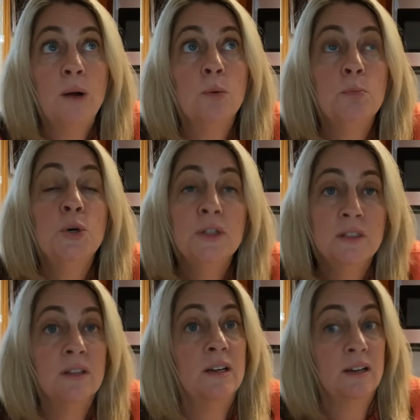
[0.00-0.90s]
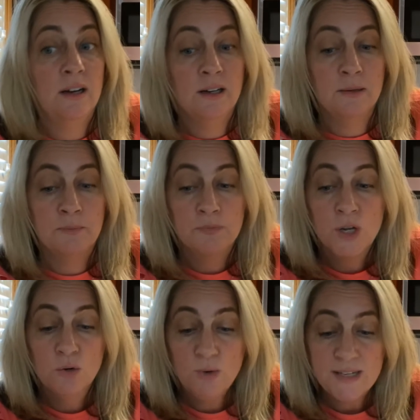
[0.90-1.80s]
I will put the
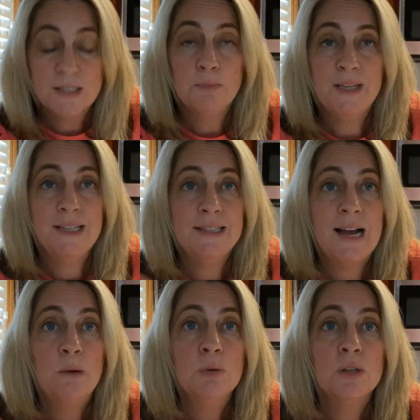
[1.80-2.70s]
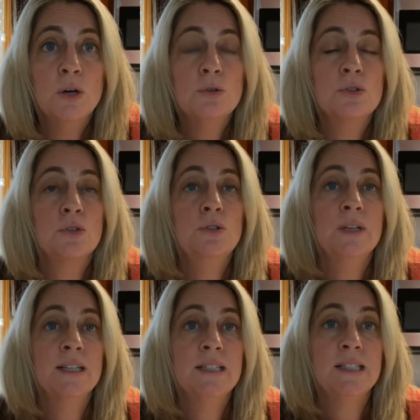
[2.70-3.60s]
recipe down below so you
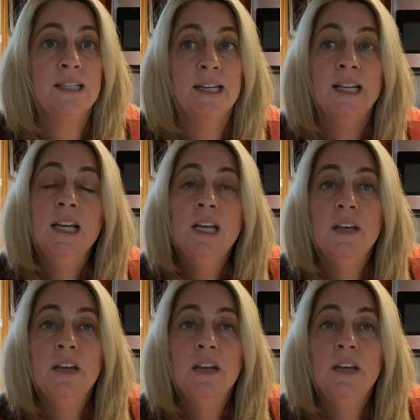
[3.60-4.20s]
can see it.